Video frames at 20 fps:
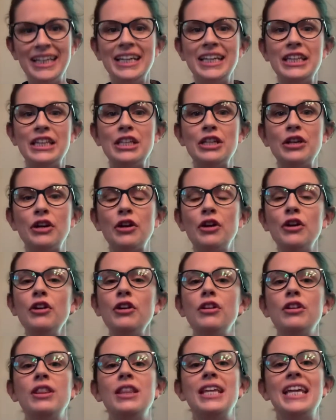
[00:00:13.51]
The
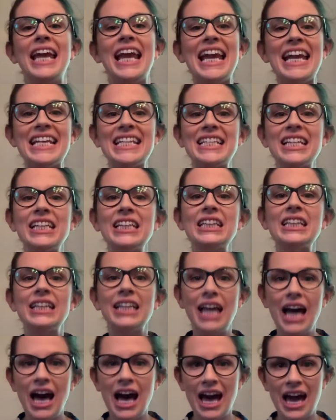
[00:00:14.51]
earth is
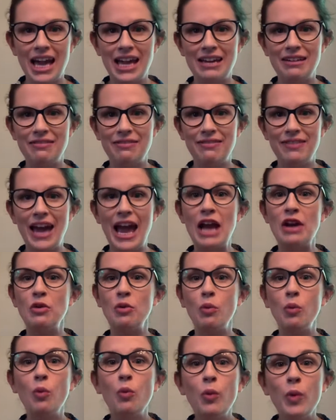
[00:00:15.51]
alive
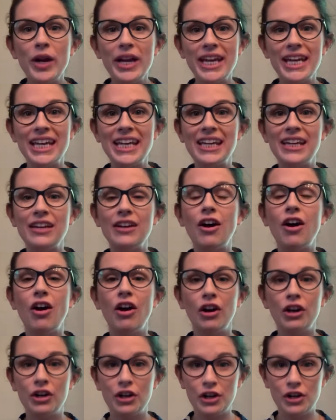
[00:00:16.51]
and we
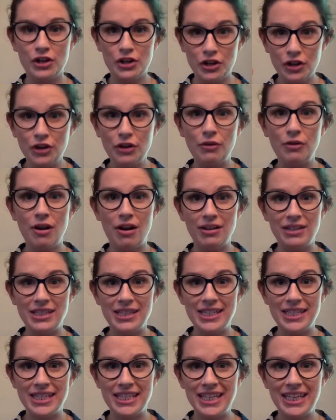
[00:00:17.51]
are her
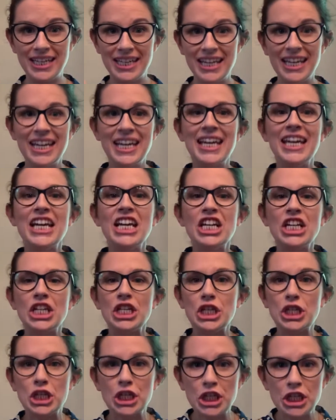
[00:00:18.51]
neurons.
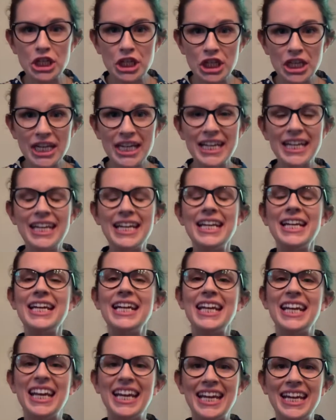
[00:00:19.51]
She
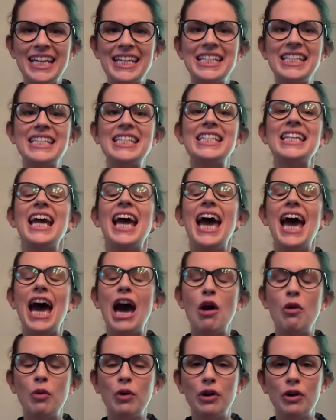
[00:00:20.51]
is
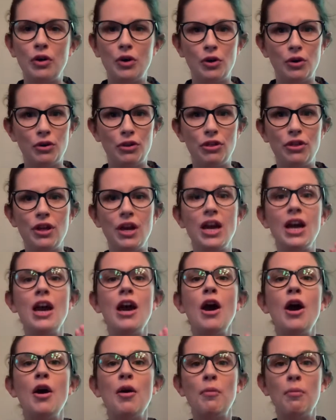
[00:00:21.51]
our earth
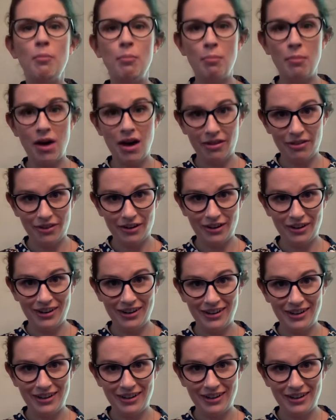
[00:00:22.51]
mother.